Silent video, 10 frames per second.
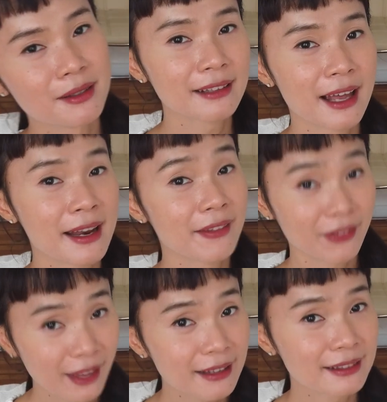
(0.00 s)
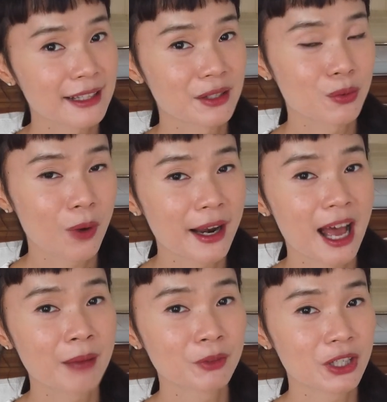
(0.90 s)
And I think that's what
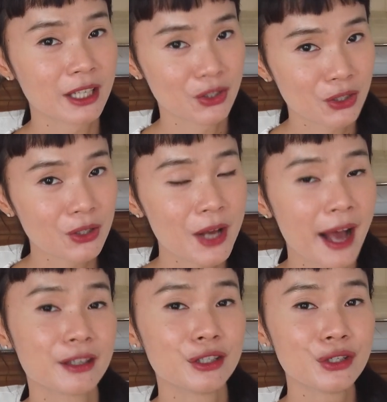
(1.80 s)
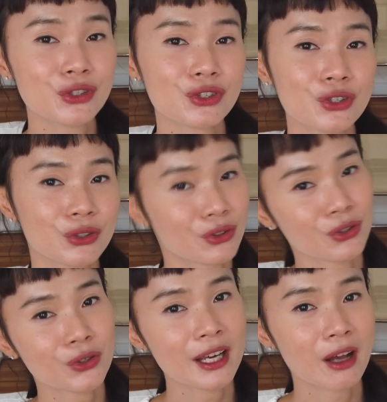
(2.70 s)
I'm gonna do. I used to
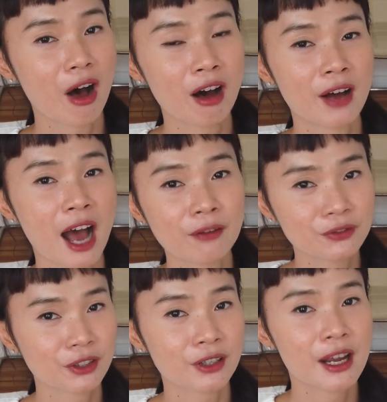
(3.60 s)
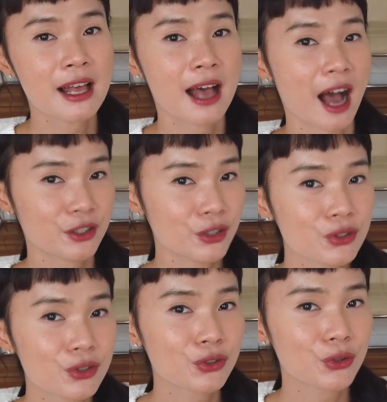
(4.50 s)
do it
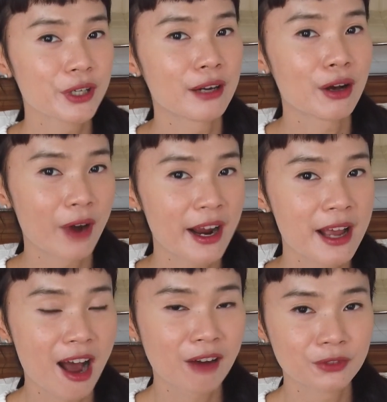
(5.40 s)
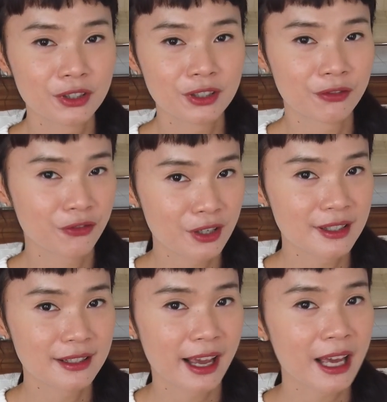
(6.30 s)
right after the
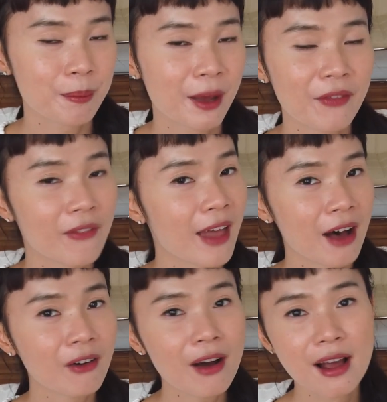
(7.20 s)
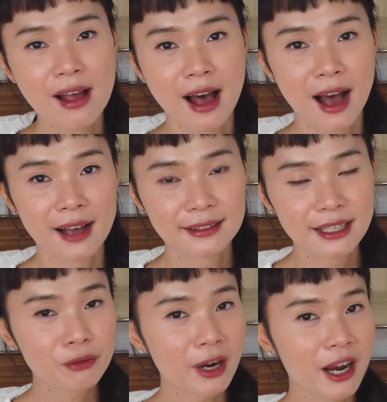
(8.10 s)
first date, but now I
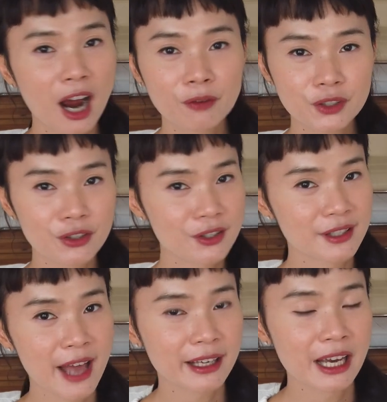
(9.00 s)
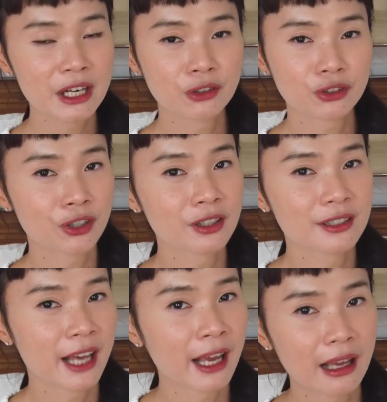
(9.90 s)
think right after the second or
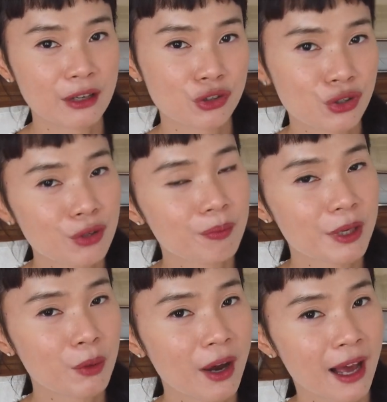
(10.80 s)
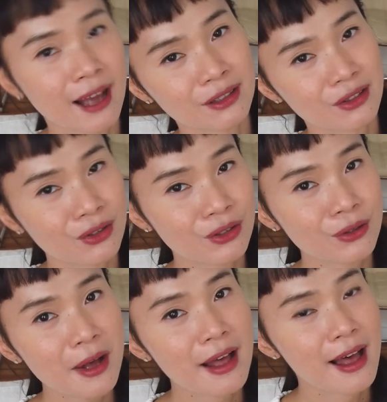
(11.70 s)
third date should be what I
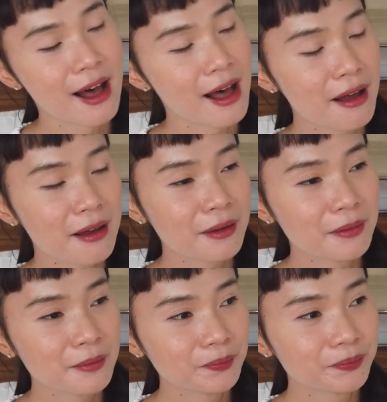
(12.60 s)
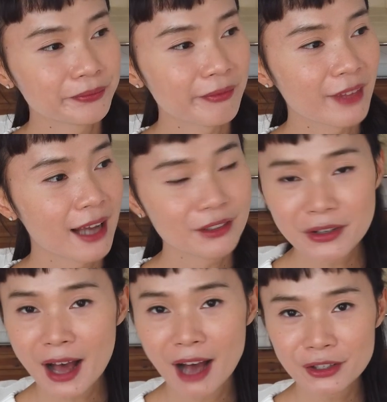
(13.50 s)
do. I
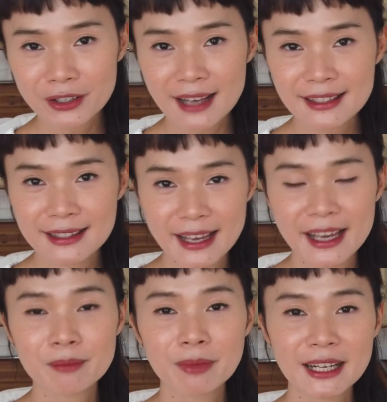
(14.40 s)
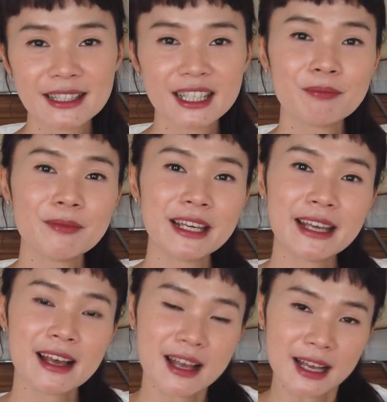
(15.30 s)
don't know how you guys think. Please leave
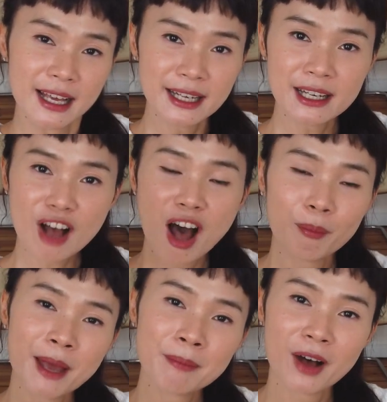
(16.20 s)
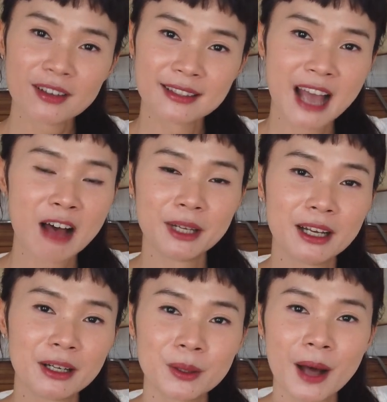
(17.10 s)
me in the comment box down
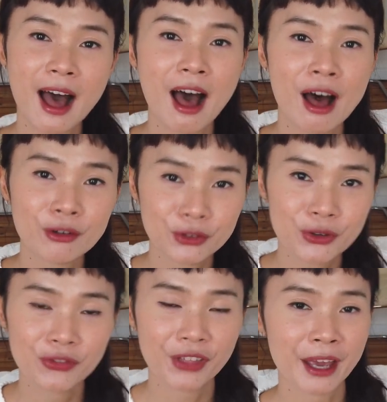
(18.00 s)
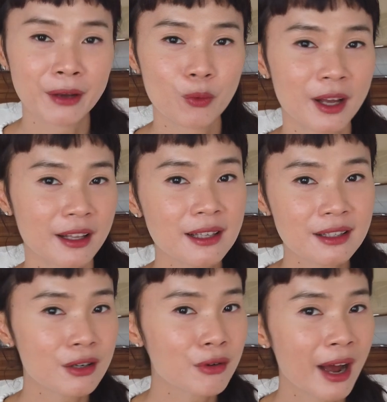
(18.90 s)
below how you think, what is
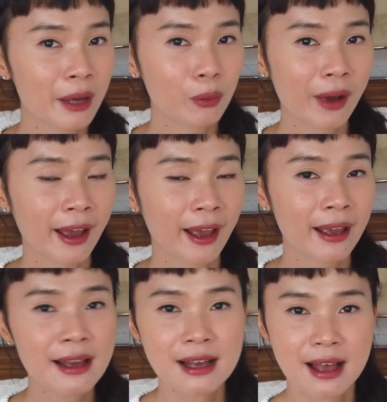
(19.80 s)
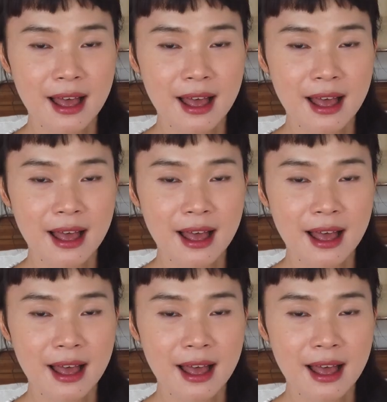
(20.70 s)
the right way.